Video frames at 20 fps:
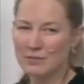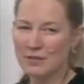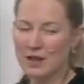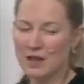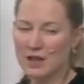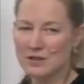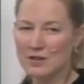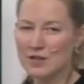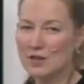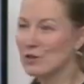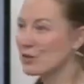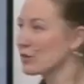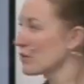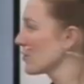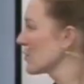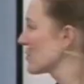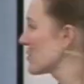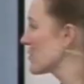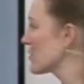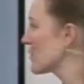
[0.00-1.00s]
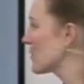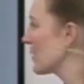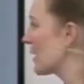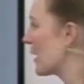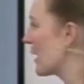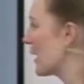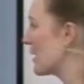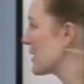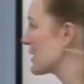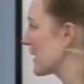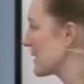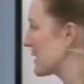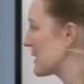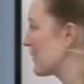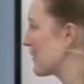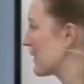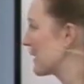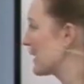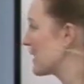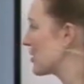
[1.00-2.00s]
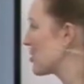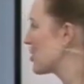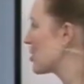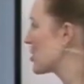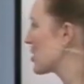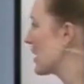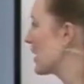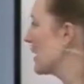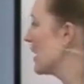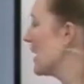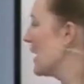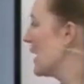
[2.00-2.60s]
articles, scientific literature,